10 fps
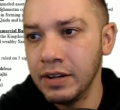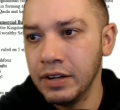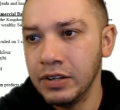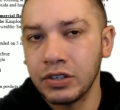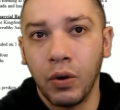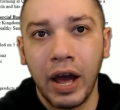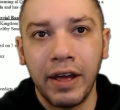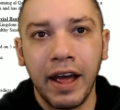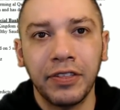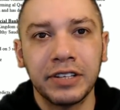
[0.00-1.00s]
So
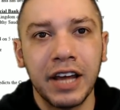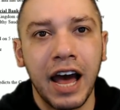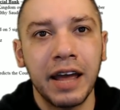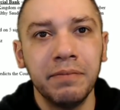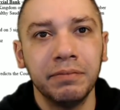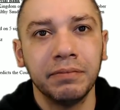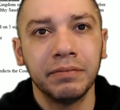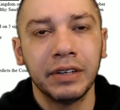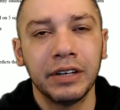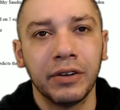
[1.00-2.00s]
at the time,
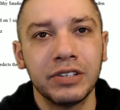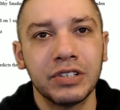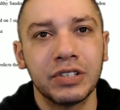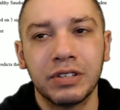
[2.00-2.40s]
this is